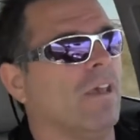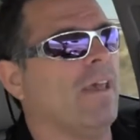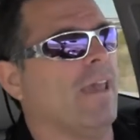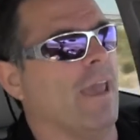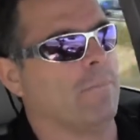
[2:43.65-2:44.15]

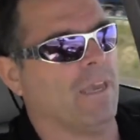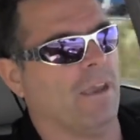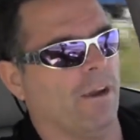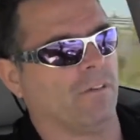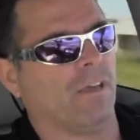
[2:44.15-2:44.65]

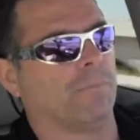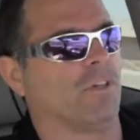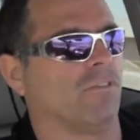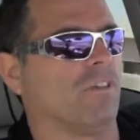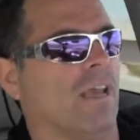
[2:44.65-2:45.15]
ambient air
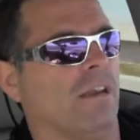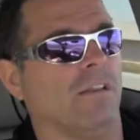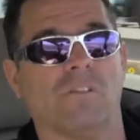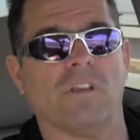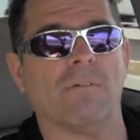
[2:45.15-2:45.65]
temperature saying
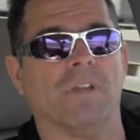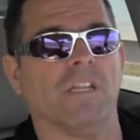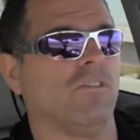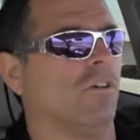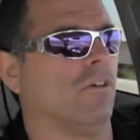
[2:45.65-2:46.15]
it's
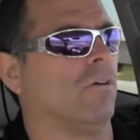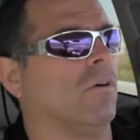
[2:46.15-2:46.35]
72,